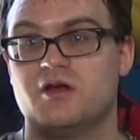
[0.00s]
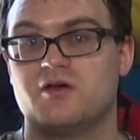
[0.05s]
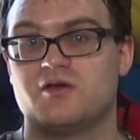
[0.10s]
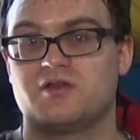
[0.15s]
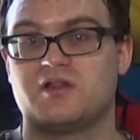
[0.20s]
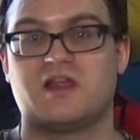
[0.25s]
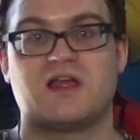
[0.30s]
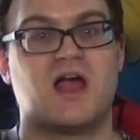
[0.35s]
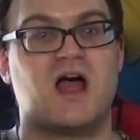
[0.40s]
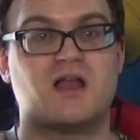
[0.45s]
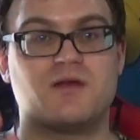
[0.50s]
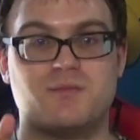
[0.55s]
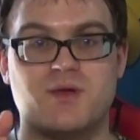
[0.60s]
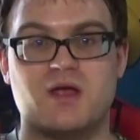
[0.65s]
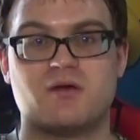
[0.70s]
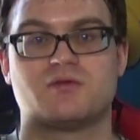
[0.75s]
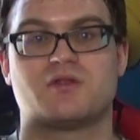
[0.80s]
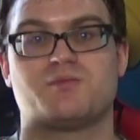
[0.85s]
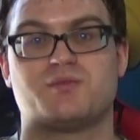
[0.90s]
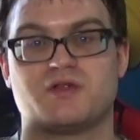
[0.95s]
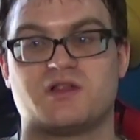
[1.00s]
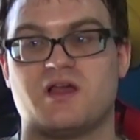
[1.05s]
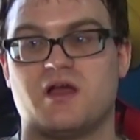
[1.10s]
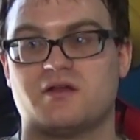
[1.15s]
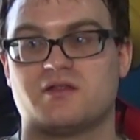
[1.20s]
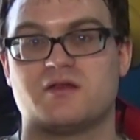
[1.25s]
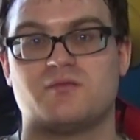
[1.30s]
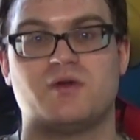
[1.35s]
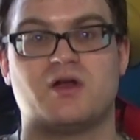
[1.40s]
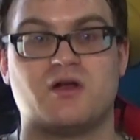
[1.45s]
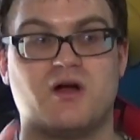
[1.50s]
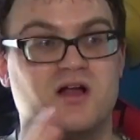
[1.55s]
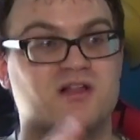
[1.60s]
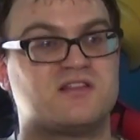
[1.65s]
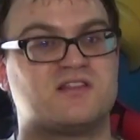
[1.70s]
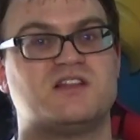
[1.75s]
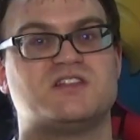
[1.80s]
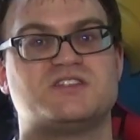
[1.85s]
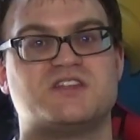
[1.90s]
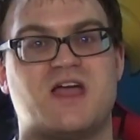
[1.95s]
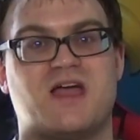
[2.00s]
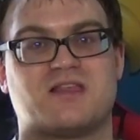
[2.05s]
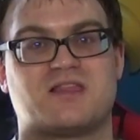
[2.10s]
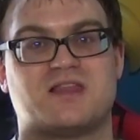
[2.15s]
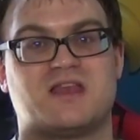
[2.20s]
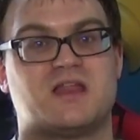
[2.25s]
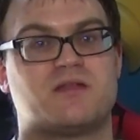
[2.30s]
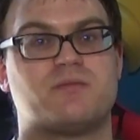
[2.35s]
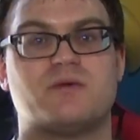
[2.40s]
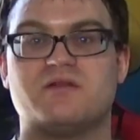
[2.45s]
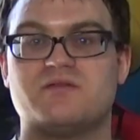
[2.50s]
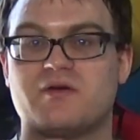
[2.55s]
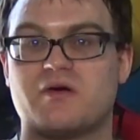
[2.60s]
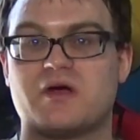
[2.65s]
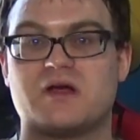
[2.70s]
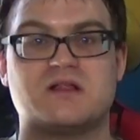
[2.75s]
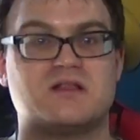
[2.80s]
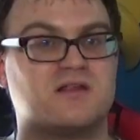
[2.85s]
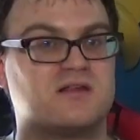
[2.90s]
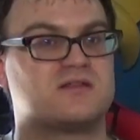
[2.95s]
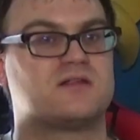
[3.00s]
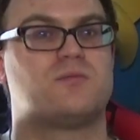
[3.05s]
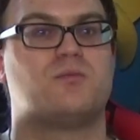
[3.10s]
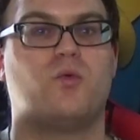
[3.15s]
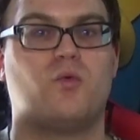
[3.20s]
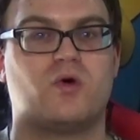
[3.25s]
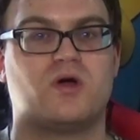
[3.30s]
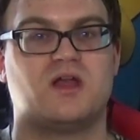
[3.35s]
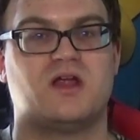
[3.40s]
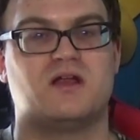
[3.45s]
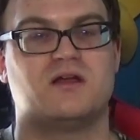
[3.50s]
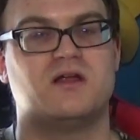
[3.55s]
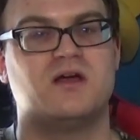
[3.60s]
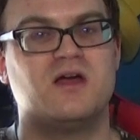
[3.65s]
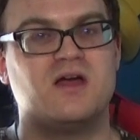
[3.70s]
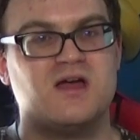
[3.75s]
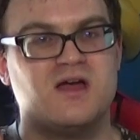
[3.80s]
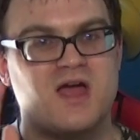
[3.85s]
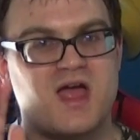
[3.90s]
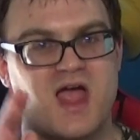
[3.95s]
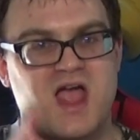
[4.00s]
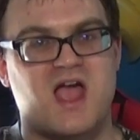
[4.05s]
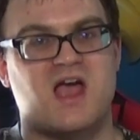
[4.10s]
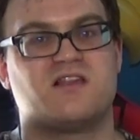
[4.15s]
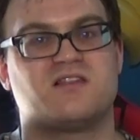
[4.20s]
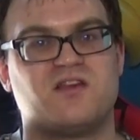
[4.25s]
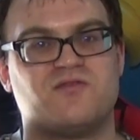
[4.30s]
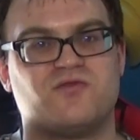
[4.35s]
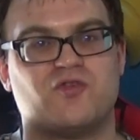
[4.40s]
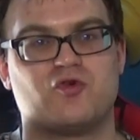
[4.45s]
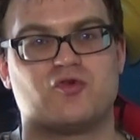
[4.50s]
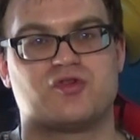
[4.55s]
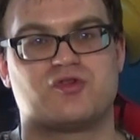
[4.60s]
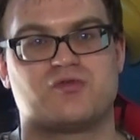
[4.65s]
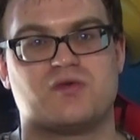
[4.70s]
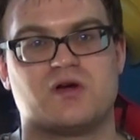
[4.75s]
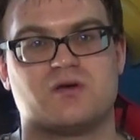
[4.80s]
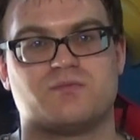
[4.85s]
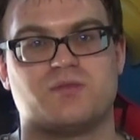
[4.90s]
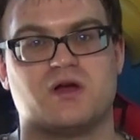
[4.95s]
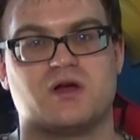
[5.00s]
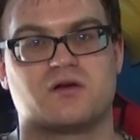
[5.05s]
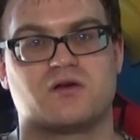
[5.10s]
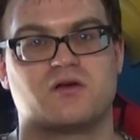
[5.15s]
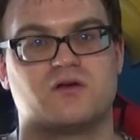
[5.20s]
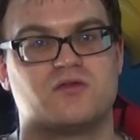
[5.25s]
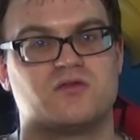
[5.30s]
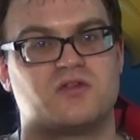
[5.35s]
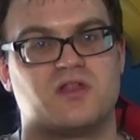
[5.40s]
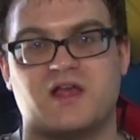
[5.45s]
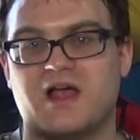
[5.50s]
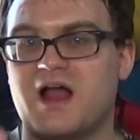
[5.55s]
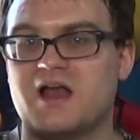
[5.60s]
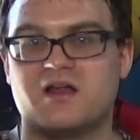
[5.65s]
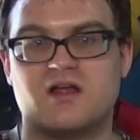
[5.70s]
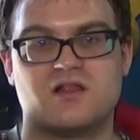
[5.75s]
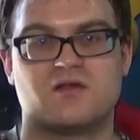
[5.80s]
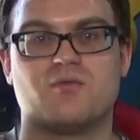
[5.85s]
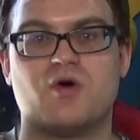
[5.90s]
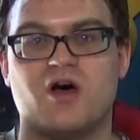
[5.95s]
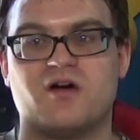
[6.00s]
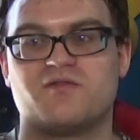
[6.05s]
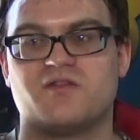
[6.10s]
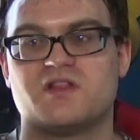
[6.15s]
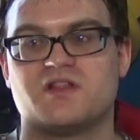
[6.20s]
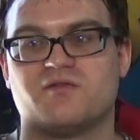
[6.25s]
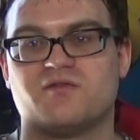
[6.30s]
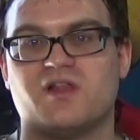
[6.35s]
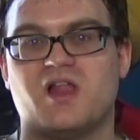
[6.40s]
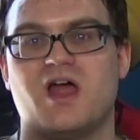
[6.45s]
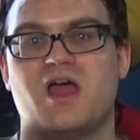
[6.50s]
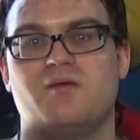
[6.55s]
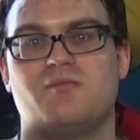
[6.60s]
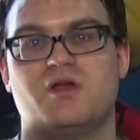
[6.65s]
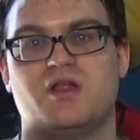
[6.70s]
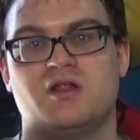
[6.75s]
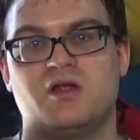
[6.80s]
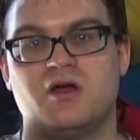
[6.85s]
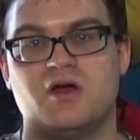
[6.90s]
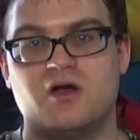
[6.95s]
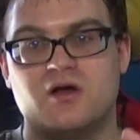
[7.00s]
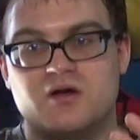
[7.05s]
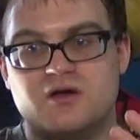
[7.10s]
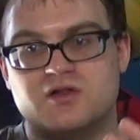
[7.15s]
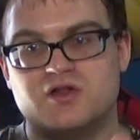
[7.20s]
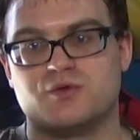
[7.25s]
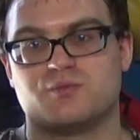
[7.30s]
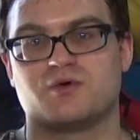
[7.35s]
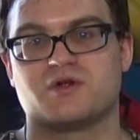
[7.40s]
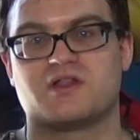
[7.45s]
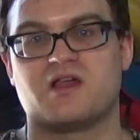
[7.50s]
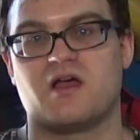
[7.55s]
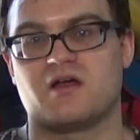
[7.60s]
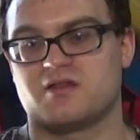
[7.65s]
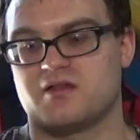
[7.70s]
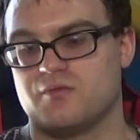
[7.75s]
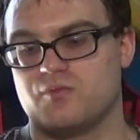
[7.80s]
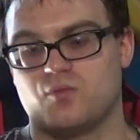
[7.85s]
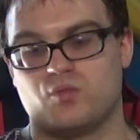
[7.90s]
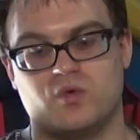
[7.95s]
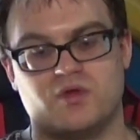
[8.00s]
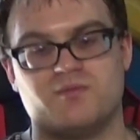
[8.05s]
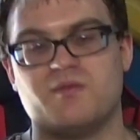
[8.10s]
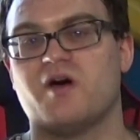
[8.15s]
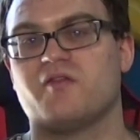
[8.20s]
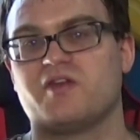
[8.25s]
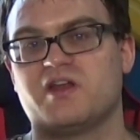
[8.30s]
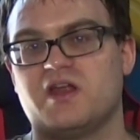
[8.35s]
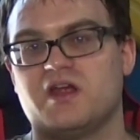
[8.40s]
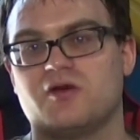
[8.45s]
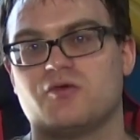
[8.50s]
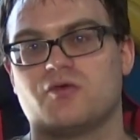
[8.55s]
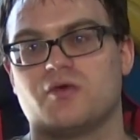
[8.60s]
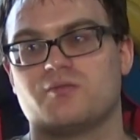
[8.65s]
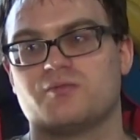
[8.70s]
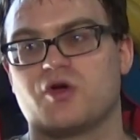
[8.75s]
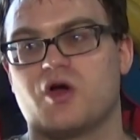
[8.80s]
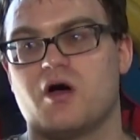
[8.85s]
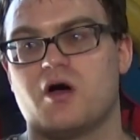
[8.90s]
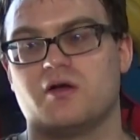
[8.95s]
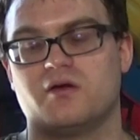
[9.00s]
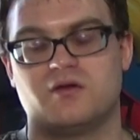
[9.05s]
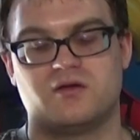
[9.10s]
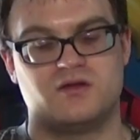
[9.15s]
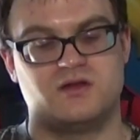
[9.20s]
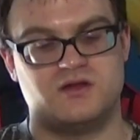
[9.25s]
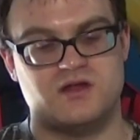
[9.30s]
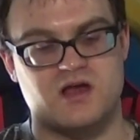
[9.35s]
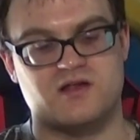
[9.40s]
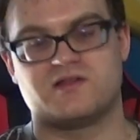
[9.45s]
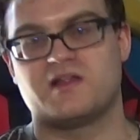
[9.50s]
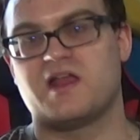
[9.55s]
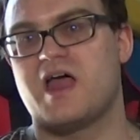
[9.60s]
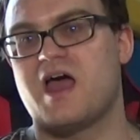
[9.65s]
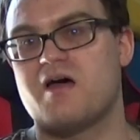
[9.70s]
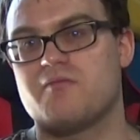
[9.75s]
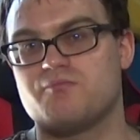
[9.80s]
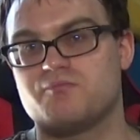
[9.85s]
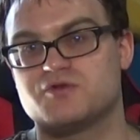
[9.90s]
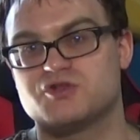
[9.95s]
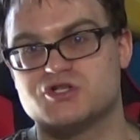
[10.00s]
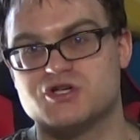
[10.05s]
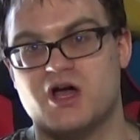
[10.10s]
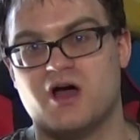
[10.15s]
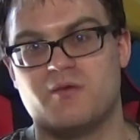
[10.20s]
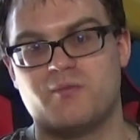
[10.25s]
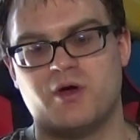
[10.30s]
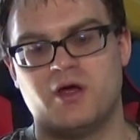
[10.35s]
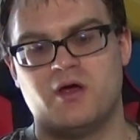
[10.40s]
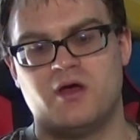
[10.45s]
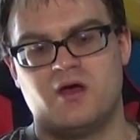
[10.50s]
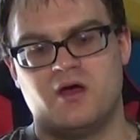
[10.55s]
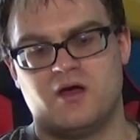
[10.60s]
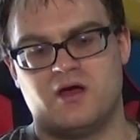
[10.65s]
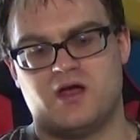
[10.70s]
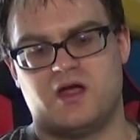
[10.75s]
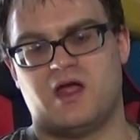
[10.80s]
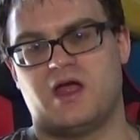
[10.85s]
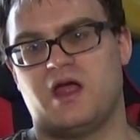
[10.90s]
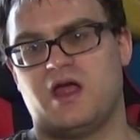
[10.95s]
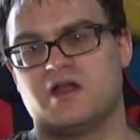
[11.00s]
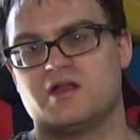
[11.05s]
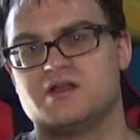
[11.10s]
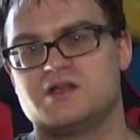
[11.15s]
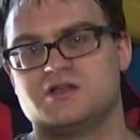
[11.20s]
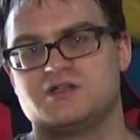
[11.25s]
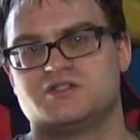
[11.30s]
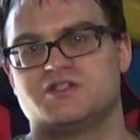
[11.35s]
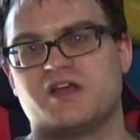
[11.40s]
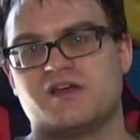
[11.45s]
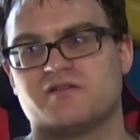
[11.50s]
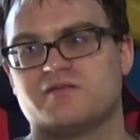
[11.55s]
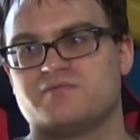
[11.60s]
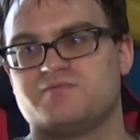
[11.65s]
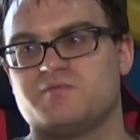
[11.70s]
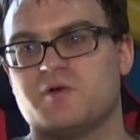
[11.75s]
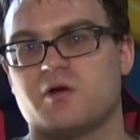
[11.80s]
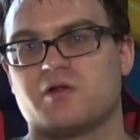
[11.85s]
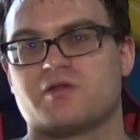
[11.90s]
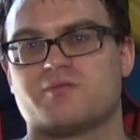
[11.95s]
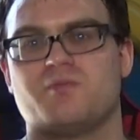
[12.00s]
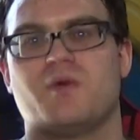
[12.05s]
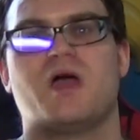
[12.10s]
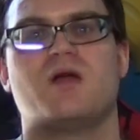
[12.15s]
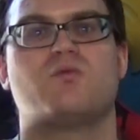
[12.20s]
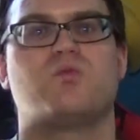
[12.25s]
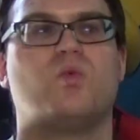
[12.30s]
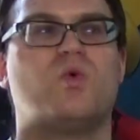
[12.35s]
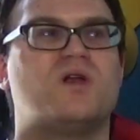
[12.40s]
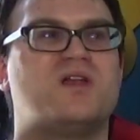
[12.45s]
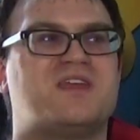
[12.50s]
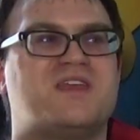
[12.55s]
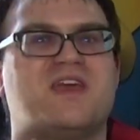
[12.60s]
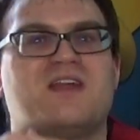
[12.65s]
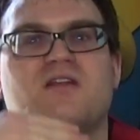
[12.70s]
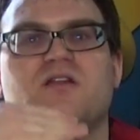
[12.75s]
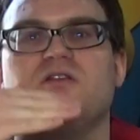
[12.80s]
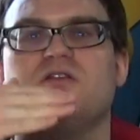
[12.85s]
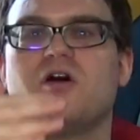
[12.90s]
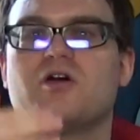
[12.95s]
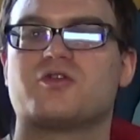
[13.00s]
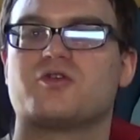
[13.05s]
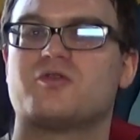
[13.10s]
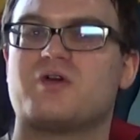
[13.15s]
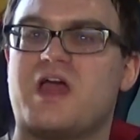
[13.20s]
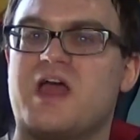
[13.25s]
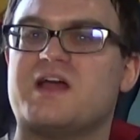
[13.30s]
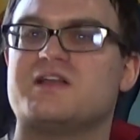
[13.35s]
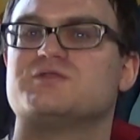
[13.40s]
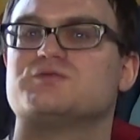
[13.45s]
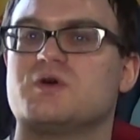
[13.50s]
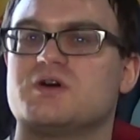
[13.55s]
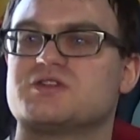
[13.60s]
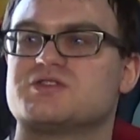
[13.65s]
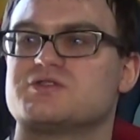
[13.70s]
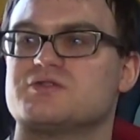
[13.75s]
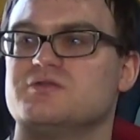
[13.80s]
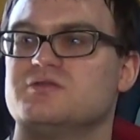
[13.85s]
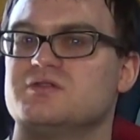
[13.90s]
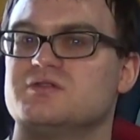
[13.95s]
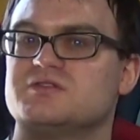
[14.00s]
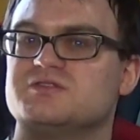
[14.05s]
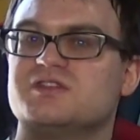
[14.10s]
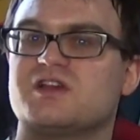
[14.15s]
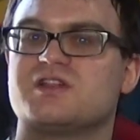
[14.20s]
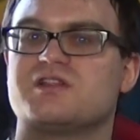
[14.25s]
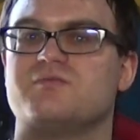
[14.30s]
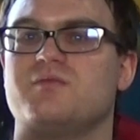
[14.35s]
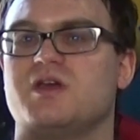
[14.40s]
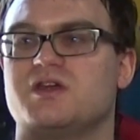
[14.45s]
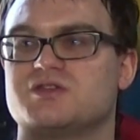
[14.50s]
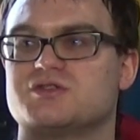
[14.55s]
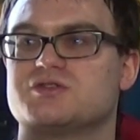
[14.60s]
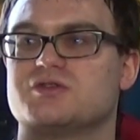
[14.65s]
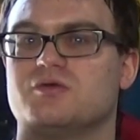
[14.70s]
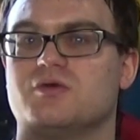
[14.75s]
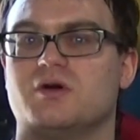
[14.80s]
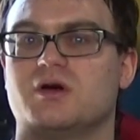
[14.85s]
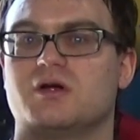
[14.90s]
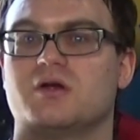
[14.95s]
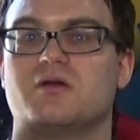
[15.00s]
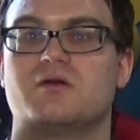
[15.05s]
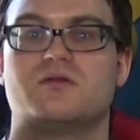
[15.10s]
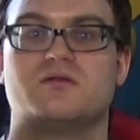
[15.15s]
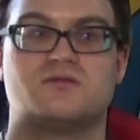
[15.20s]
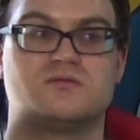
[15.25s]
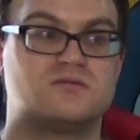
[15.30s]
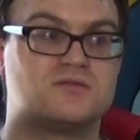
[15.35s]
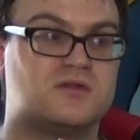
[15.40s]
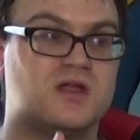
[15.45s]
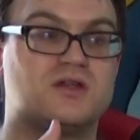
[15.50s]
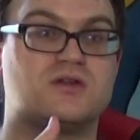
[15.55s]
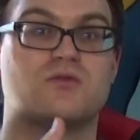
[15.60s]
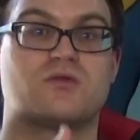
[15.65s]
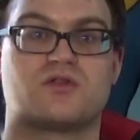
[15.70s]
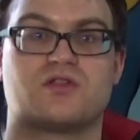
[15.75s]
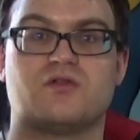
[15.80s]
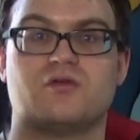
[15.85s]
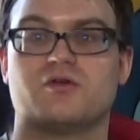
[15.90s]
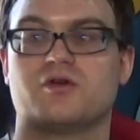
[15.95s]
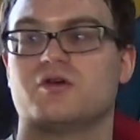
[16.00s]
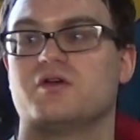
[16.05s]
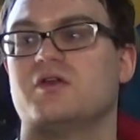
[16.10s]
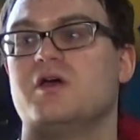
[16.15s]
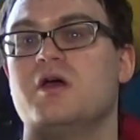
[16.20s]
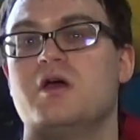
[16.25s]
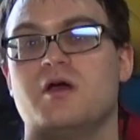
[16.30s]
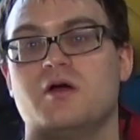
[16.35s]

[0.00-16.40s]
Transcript: So they got to be able to protect him, and Austin Jackson has been very disappointing as a first-round pick. So they got to get some offensive linemen to protect him. With Melvin Ingram gone, yes, they have Chubb and Jalen Phillips. Might want to get another edge rusher just to make sure that you are still good.